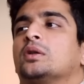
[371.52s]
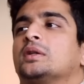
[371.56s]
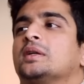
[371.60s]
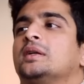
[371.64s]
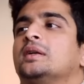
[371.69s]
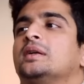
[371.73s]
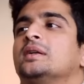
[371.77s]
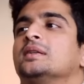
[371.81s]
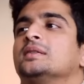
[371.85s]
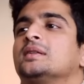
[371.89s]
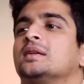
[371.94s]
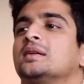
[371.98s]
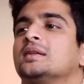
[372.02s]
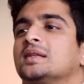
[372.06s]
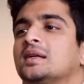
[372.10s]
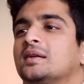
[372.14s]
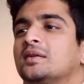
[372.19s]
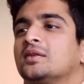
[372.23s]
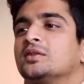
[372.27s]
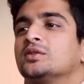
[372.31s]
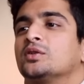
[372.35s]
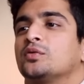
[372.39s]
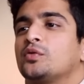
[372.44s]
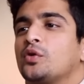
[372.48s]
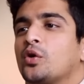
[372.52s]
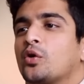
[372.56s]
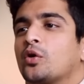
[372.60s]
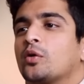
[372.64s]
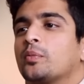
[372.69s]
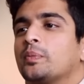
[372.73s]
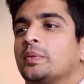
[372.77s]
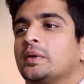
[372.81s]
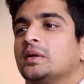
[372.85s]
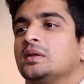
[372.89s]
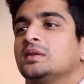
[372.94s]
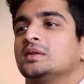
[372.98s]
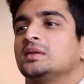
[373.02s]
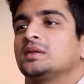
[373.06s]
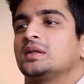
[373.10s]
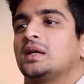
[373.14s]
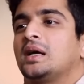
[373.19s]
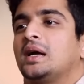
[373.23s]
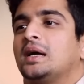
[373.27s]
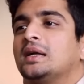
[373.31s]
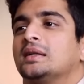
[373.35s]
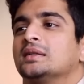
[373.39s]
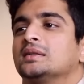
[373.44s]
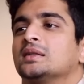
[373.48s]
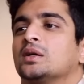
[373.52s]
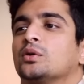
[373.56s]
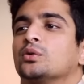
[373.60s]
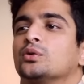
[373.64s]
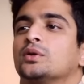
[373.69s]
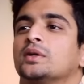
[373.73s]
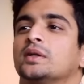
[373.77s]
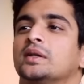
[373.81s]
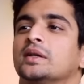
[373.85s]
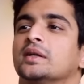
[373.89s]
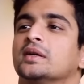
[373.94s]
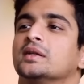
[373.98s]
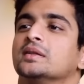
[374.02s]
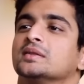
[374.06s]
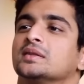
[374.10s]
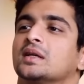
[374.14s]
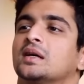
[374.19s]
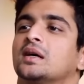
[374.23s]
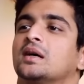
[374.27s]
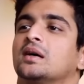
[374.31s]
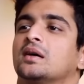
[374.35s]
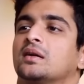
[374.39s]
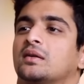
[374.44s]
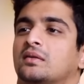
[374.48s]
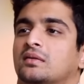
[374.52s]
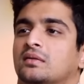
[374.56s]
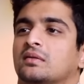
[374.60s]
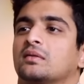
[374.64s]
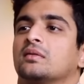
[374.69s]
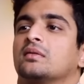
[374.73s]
North Indians are descendants of Europeans and South Central Indians Asians. are